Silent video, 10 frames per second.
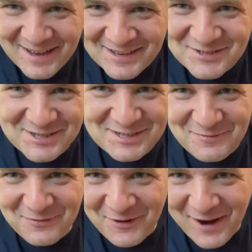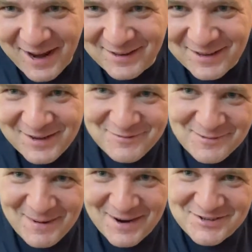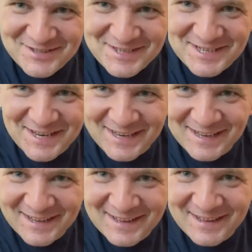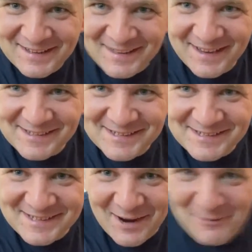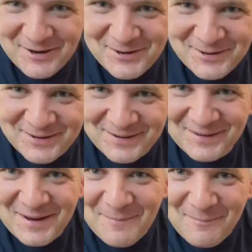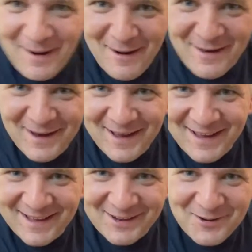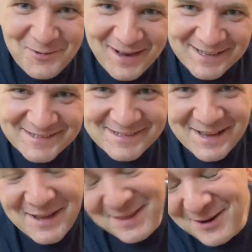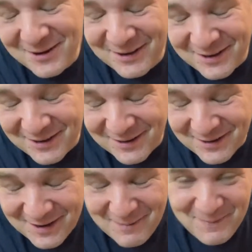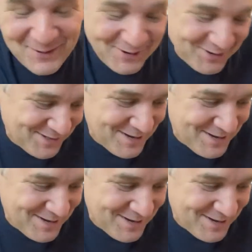just a friend from Argentina. Yes, how are you? Lucas, digo, el Piojo, sí,